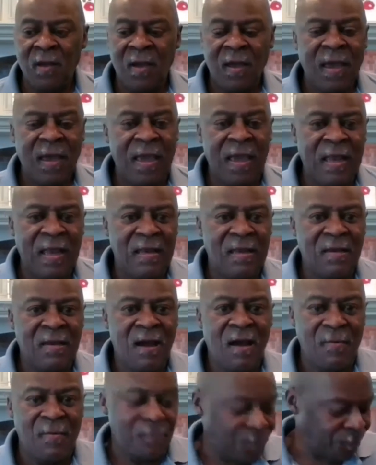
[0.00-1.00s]
And
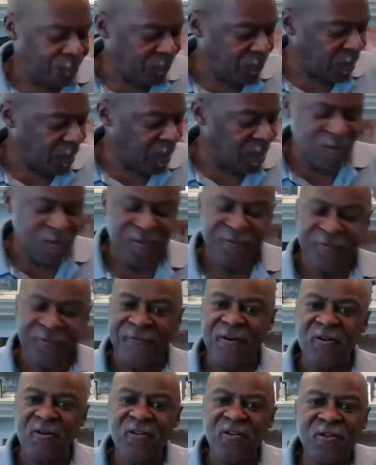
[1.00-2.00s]
it was
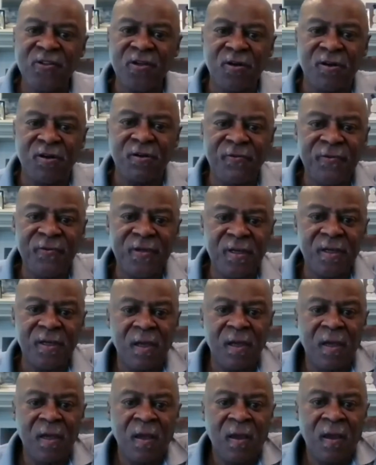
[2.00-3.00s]
first served
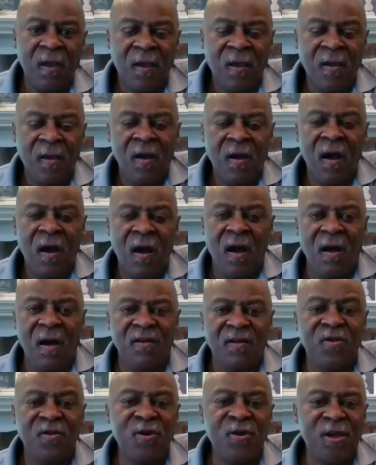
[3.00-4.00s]

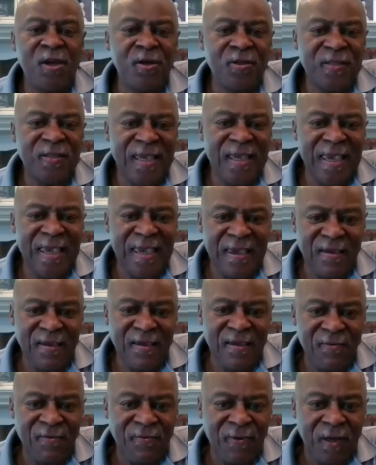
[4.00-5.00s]
New Year's
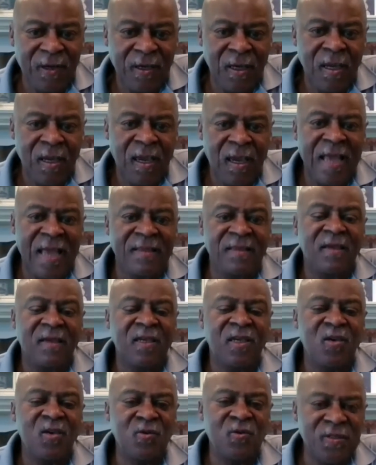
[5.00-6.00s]
Eve at the
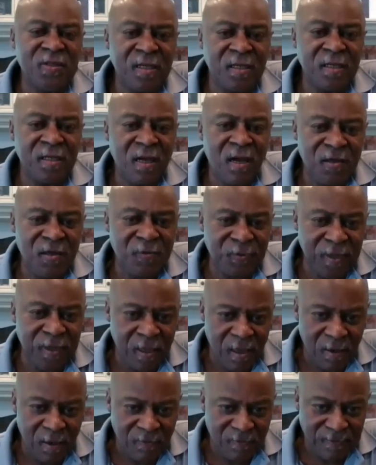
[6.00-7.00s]
Houston Country
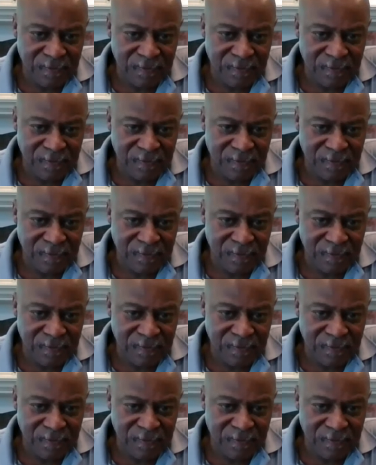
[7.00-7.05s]
Club.